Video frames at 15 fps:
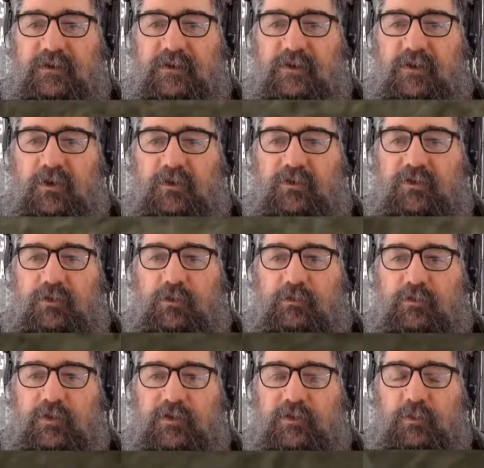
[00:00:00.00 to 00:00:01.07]
Not sure
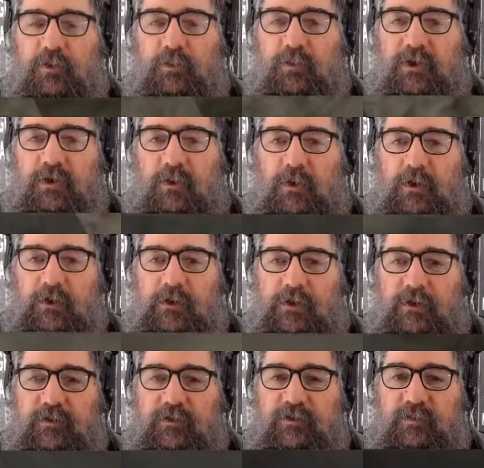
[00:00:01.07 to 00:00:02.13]
if these would have been quite like
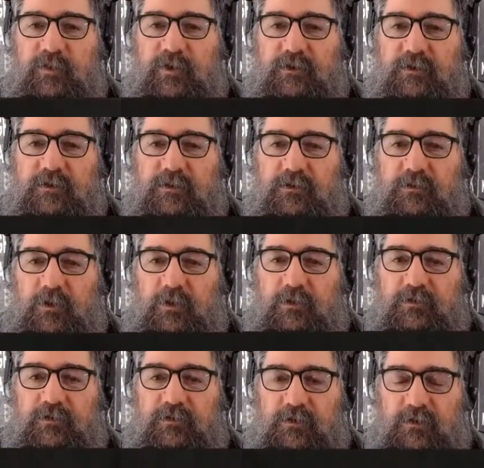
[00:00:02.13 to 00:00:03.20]
this, but who
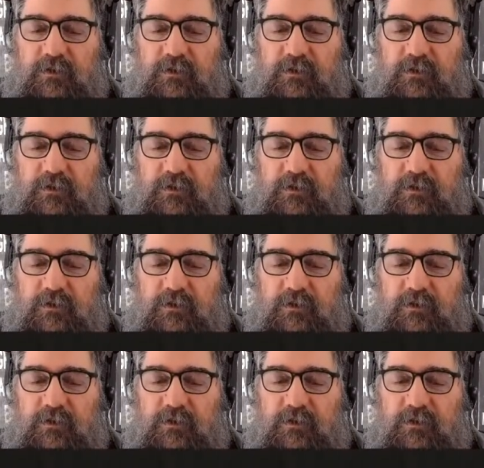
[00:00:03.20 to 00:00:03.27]
knows?